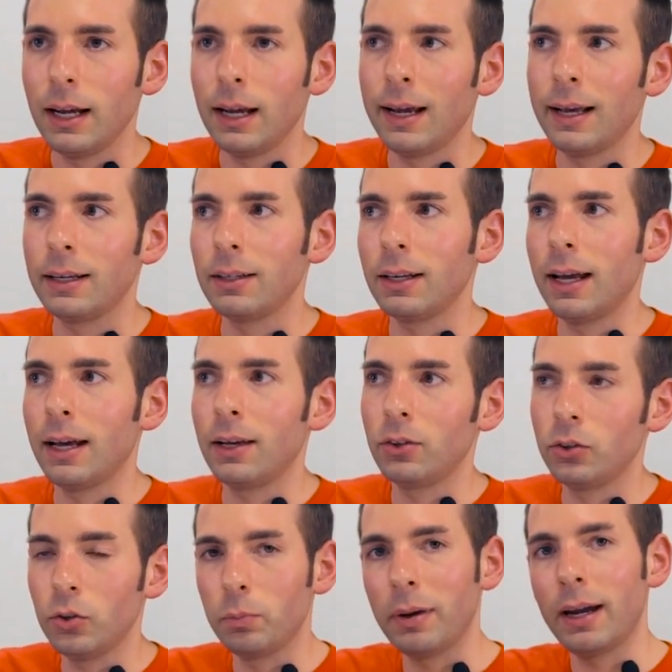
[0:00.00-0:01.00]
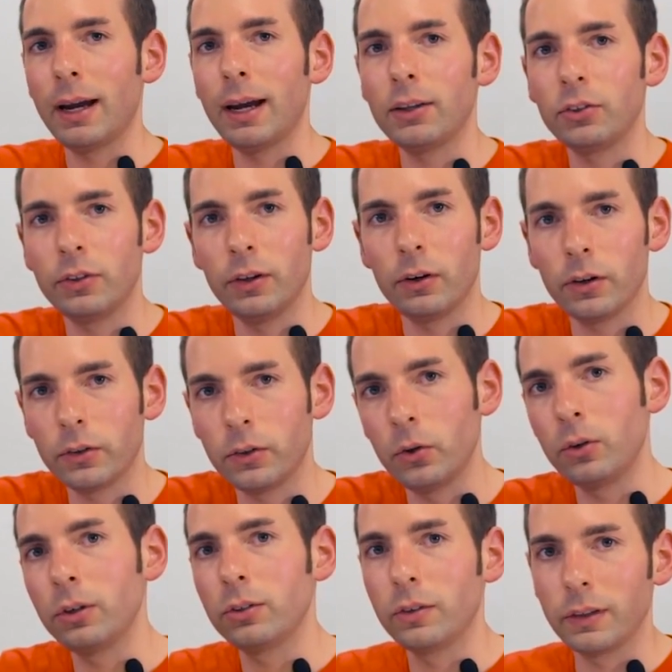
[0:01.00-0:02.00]
And as you pass the auth
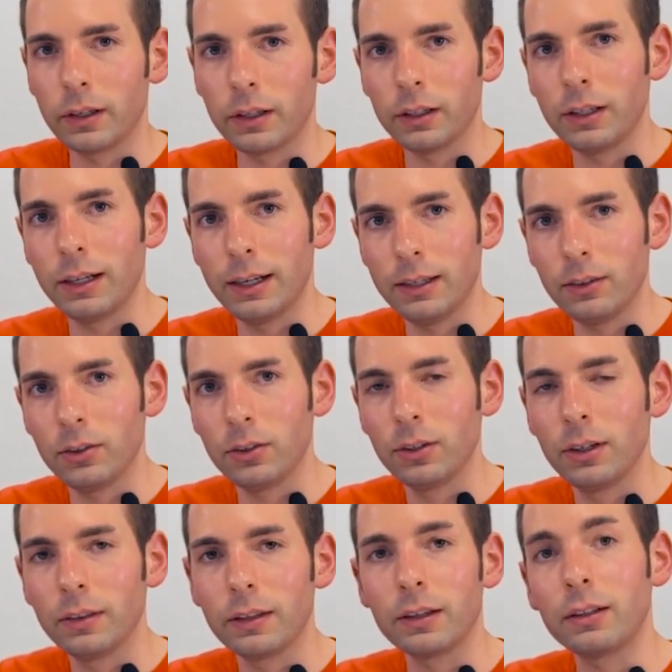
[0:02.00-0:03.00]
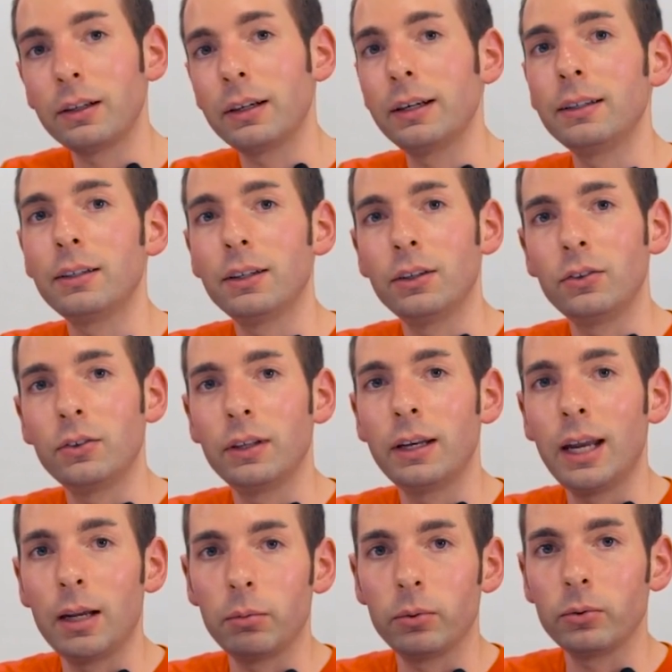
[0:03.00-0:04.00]
token to the client, the client is then
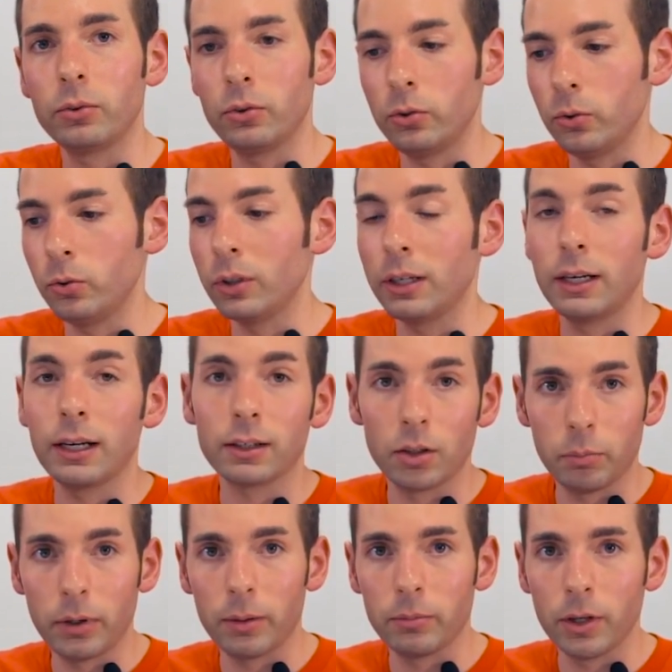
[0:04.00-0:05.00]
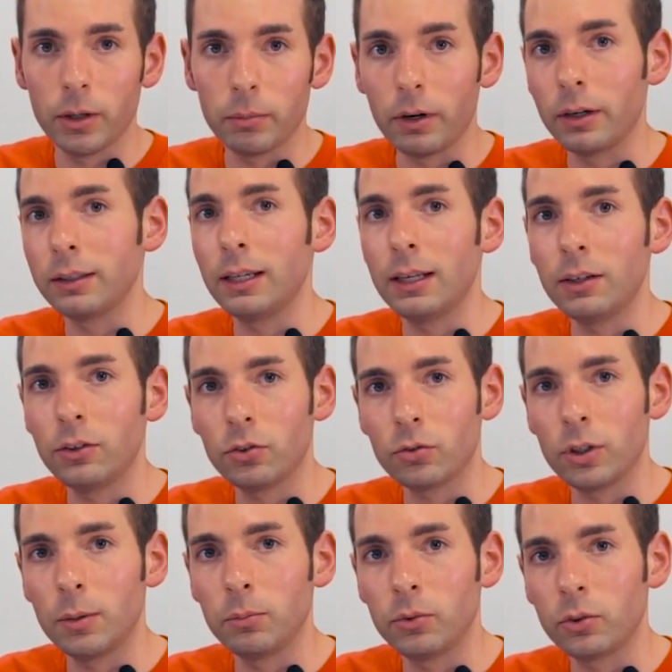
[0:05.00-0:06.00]
able to connect to PubNub on data
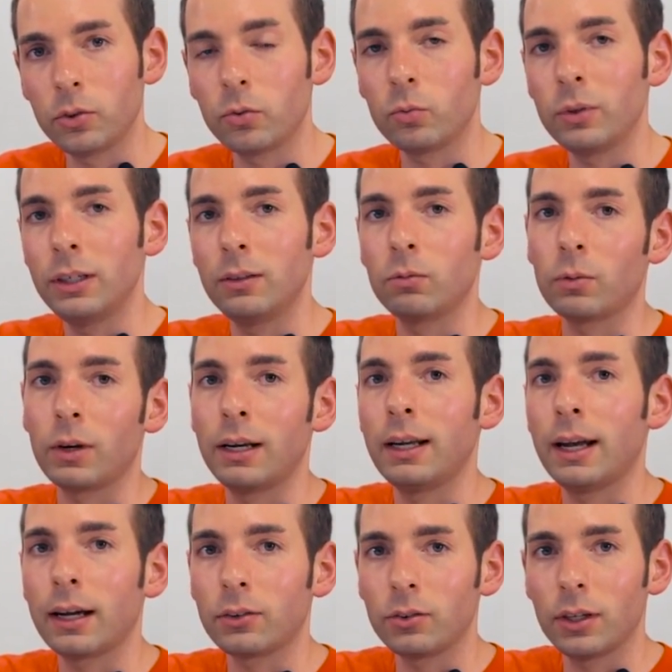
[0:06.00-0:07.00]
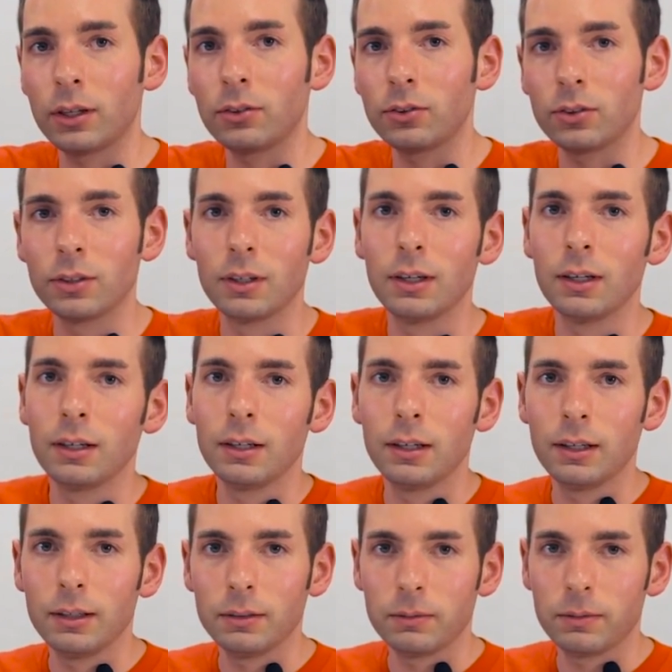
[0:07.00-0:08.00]
streams to read and write access.
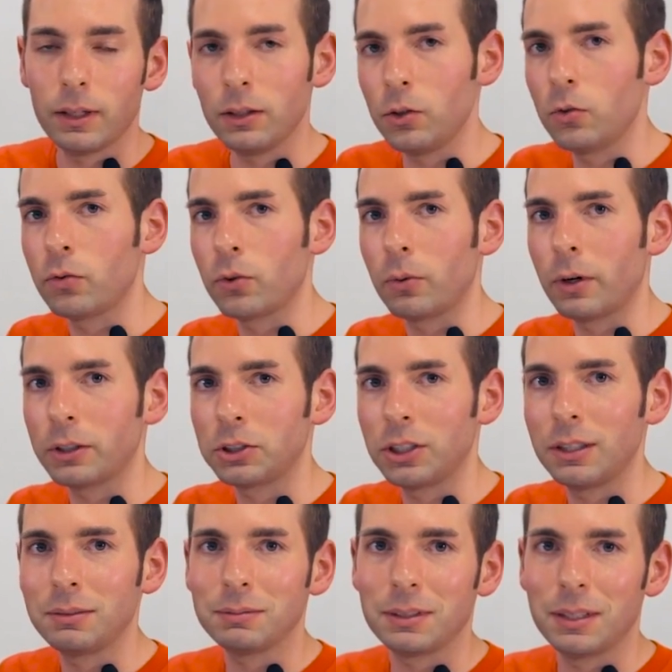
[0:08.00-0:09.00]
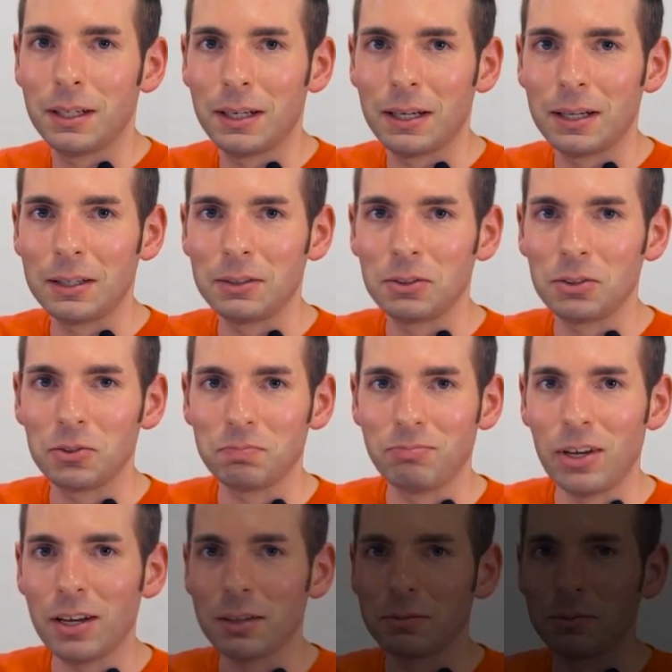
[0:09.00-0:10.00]
Thank you for watching, and
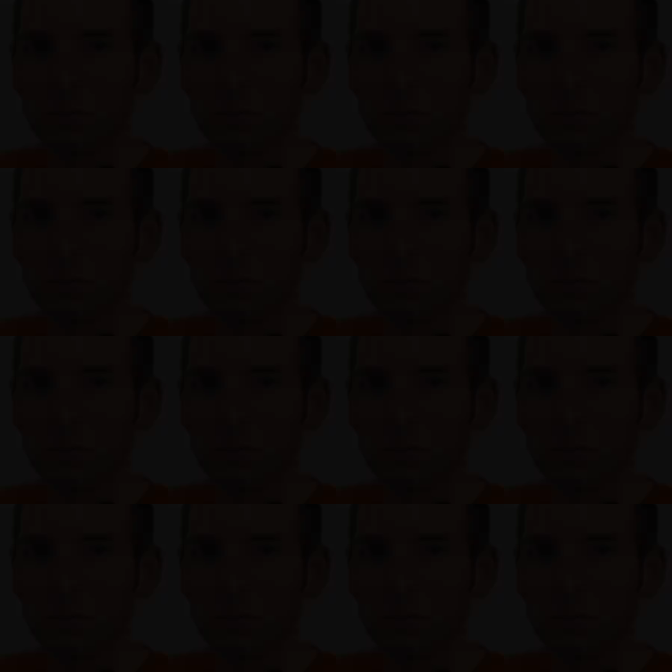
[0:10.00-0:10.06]
yeah.